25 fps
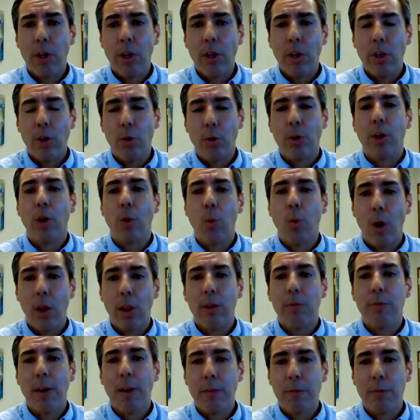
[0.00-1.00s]
you can
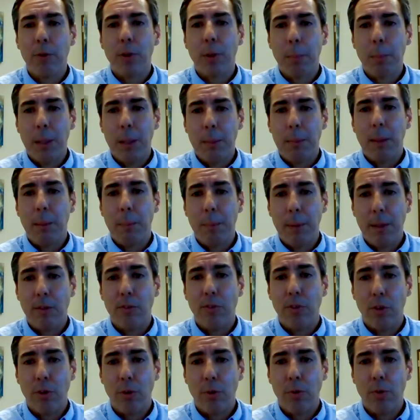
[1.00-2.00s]
qualify for the
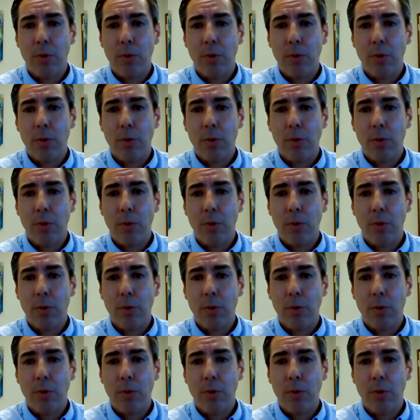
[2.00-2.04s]
PPP2.